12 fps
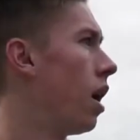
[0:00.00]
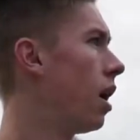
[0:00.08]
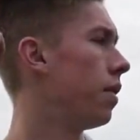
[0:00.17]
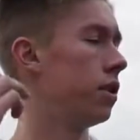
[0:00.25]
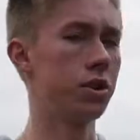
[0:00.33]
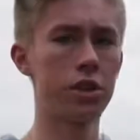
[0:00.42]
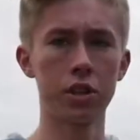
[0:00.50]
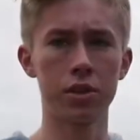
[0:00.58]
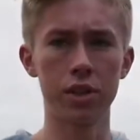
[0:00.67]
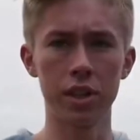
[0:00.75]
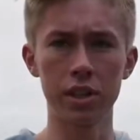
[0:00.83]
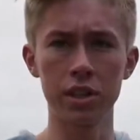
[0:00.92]
there's still
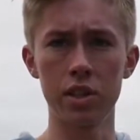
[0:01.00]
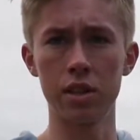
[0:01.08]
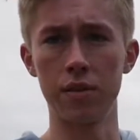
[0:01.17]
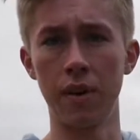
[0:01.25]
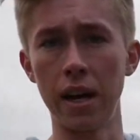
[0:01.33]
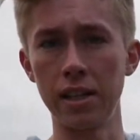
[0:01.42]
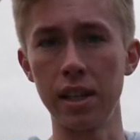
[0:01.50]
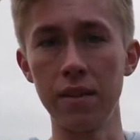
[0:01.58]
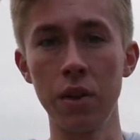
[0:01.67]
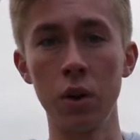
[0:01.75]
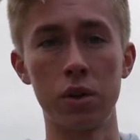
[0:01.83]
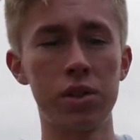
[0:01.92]
6 inches of ice, even
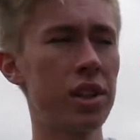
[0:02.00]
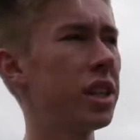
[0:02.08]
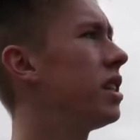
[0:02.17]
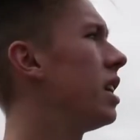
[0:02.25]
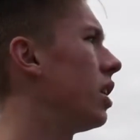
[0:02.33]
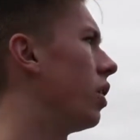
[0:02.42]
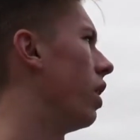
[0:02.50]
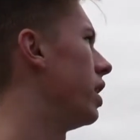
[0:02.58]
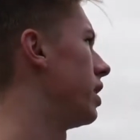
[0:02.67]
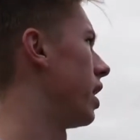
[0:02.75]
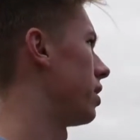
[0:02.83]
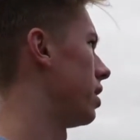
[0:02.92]
though it's 60
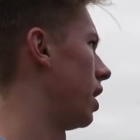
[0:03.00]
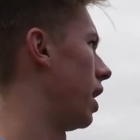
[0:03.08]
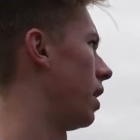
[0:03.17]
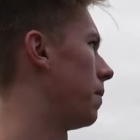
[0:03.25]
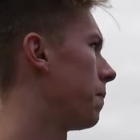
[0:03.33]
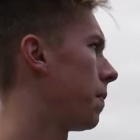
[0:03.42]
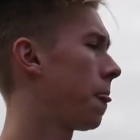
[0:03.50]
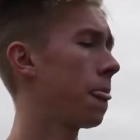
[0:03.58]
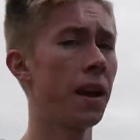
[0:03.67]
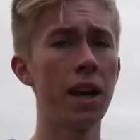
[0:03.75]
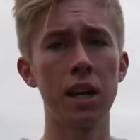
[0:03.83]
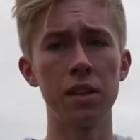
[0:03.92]
degrees out today.
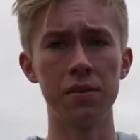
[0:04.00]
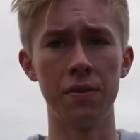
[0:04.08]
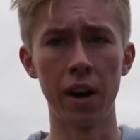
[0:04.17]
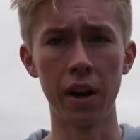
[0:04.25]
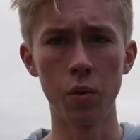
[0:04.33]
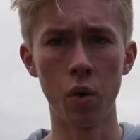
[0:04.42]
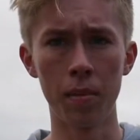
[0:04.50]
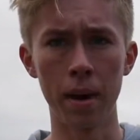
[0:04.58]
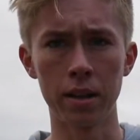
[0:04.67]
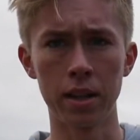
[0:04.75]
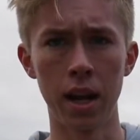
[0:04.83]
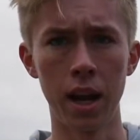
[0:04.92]
It's very warm
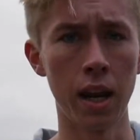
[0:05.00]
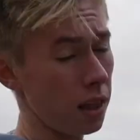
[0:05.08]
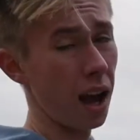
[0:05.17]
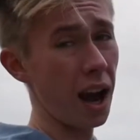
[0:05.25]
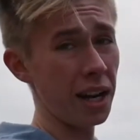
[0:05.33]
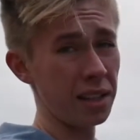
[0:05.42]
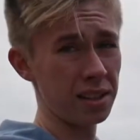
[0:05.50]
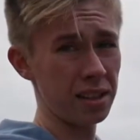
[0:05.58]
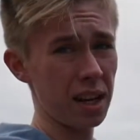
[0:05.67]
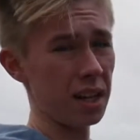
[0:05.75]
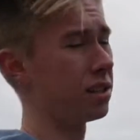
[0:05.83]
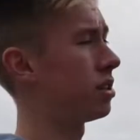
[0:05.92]
out today. The ice
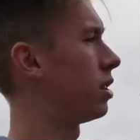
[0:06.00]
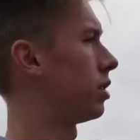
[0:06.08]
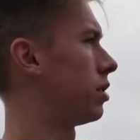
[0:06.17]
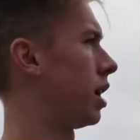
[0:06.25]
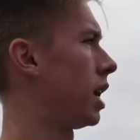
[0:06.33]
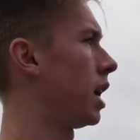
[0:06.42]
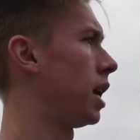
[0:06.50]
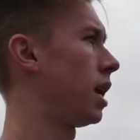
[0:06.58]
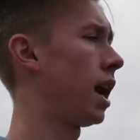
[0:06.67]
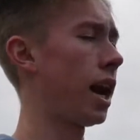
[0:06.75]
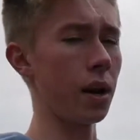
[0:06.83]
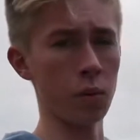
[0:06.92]
is still set in,
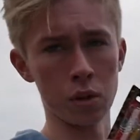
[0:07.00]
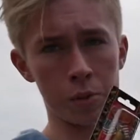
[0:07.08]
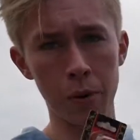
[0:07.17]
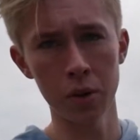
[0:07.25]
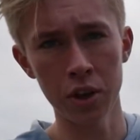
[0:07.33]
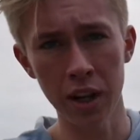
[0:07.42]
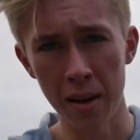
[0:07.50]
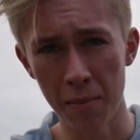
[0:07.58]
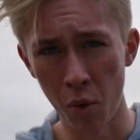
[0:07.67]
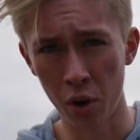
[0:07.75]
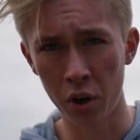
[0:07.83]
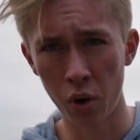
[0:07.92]
and we're supposed to get
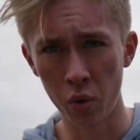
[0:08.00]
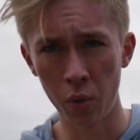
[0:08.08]
more cold